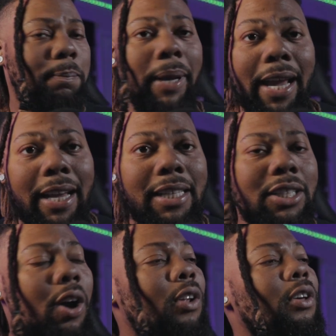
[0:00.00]

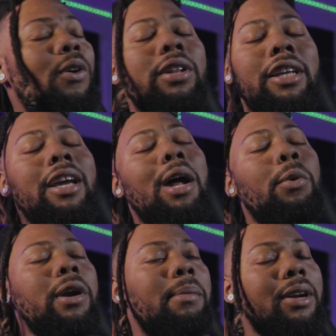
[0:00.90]
space. Only thing you gotta
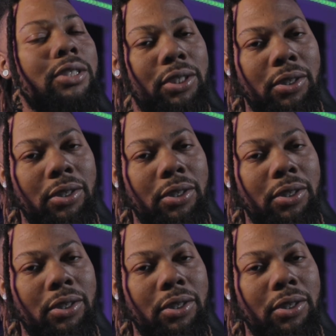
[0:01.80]
worry about is